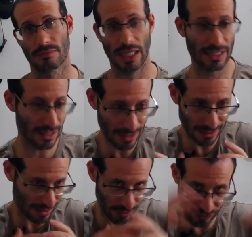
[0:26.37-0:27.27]
I
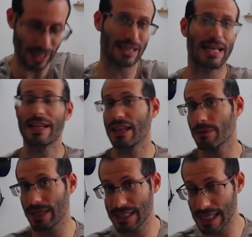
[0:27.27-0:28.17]
didn't invent anything
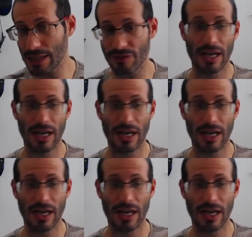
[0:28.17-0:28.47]
myself,